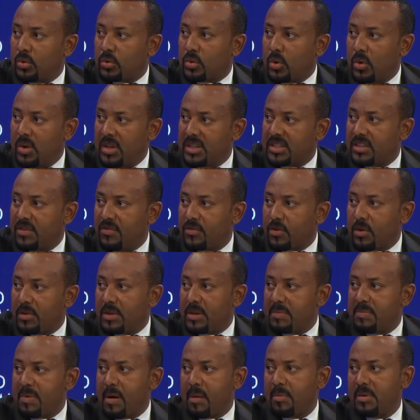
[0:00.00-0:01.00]
listen from
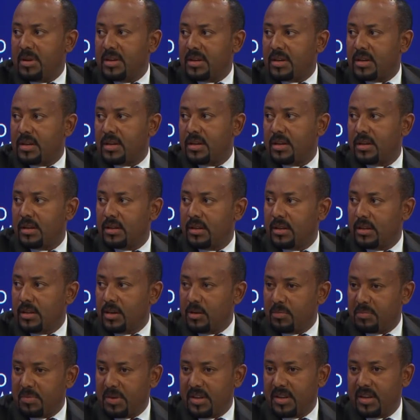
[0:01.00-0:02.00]
the public, the
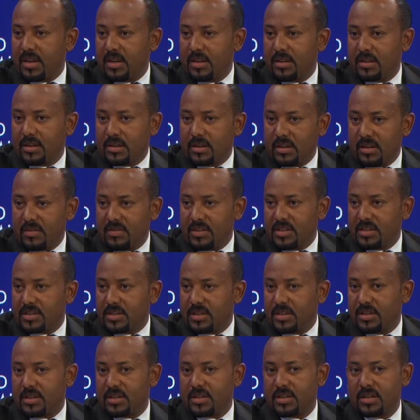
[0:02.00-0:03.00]
opinion, the
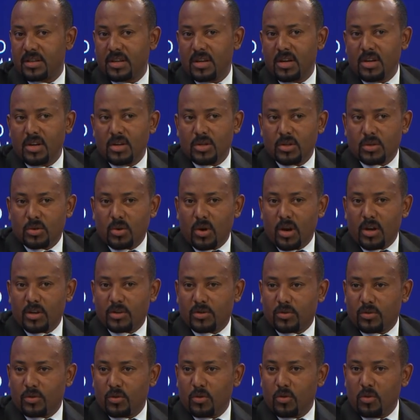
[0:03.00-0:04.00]
grievances, so
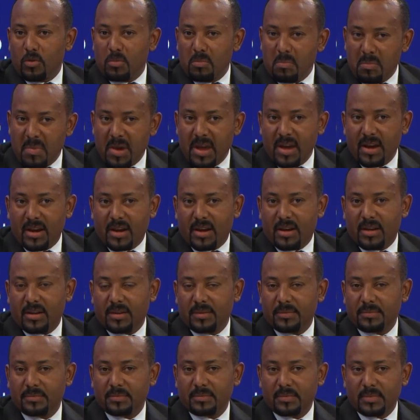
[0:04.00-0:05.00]
as to make
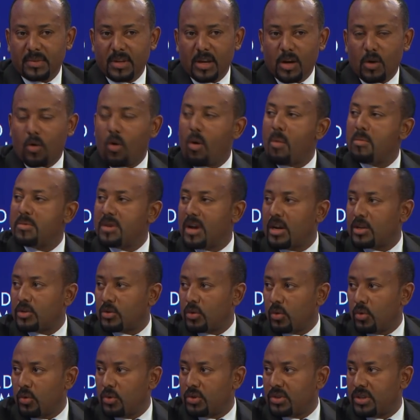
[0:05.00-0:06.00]
a communal
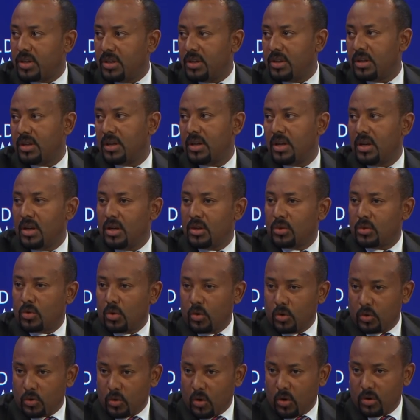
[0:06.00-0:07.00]
solution to
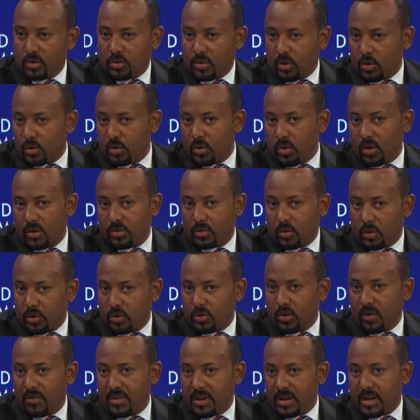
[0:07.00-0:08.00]

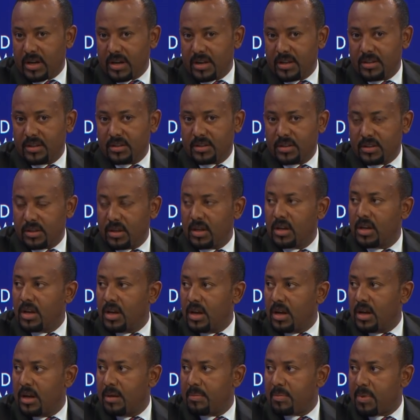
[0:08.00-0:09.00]
resolve the current
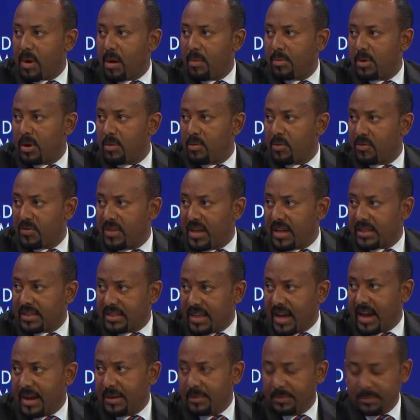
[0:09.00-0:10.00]
problem of that
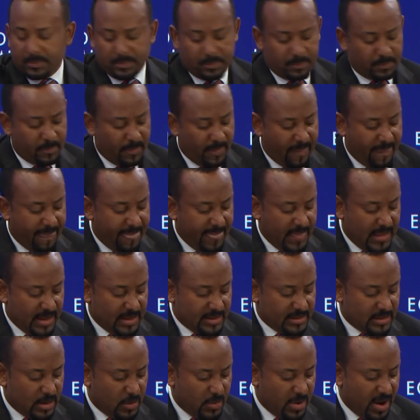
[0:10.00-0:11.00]
time.
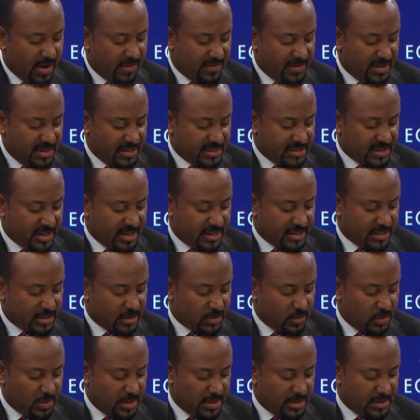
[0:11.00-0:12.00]
Then we have
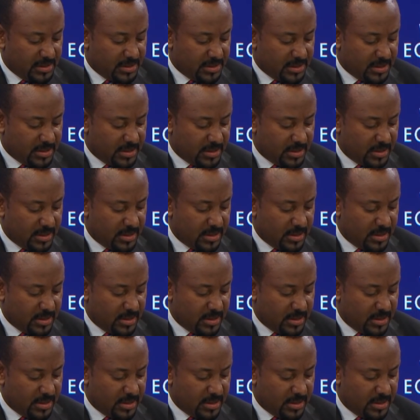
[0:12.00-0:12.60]
discussed with